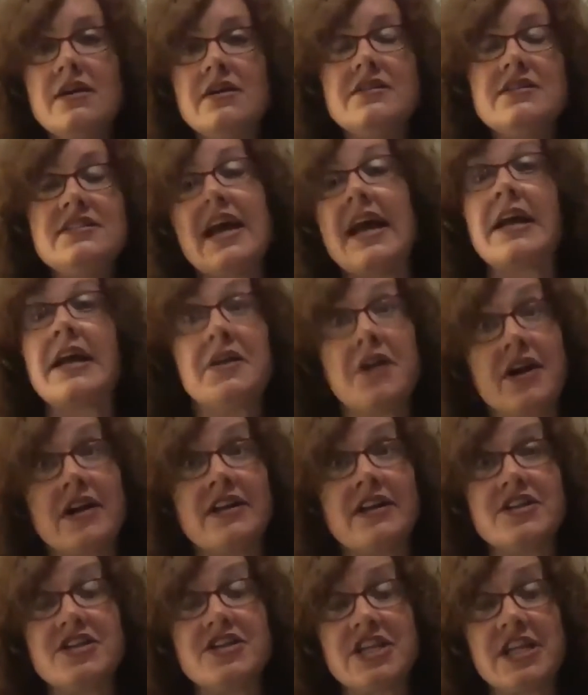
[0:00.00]

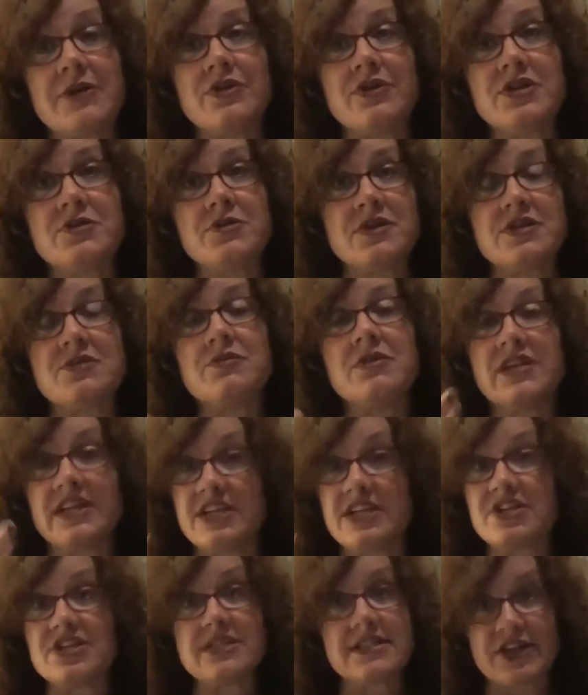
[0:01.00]
technology, which was
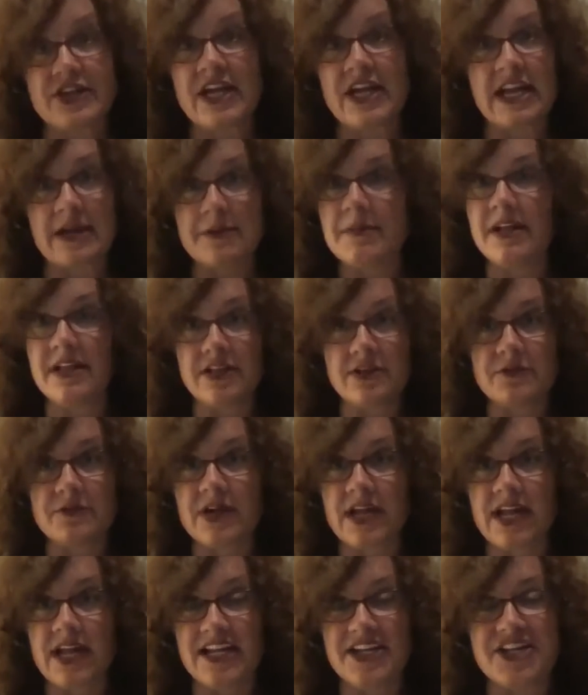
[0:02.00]
really just looking at my
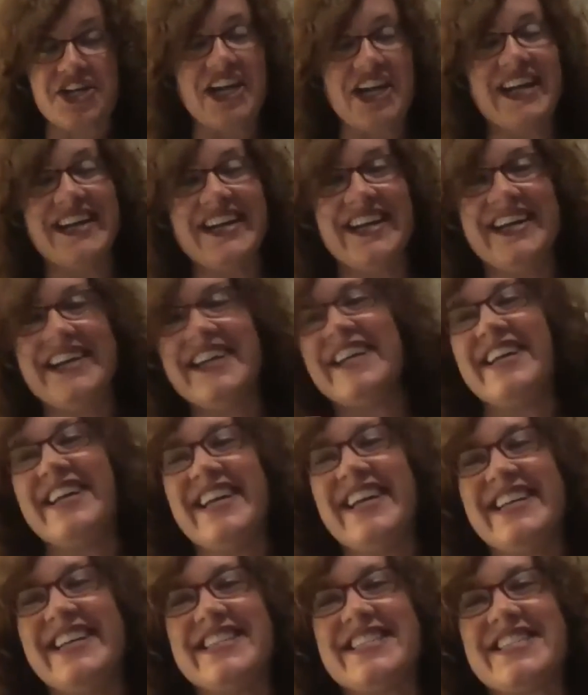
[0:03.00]
lubrication.
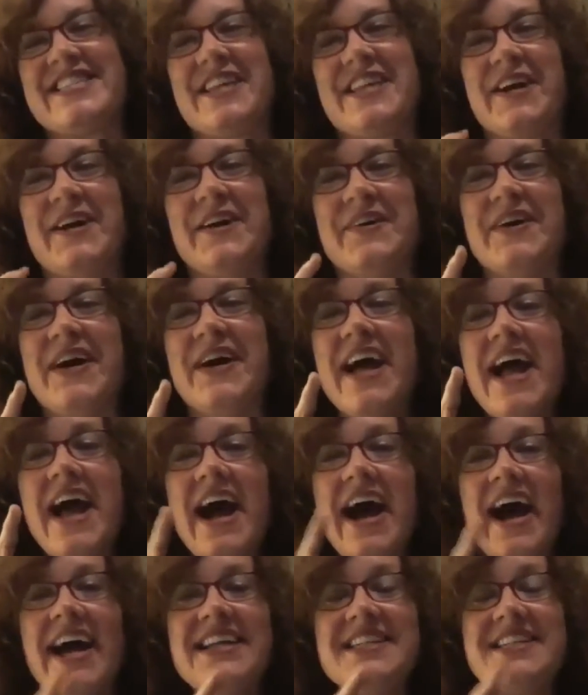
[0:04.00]
So
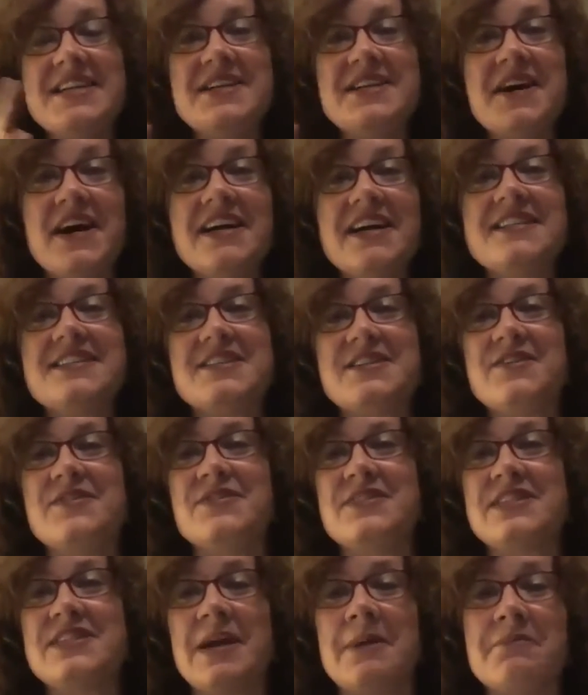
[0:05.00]
I did not
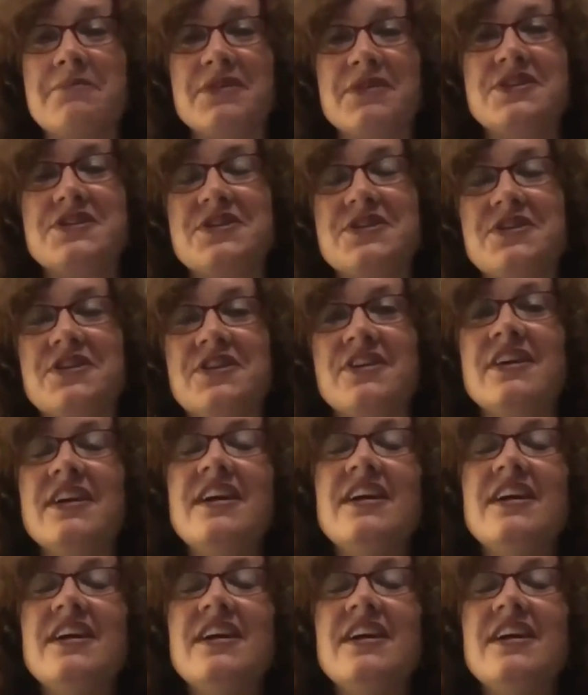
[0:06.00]
do temperature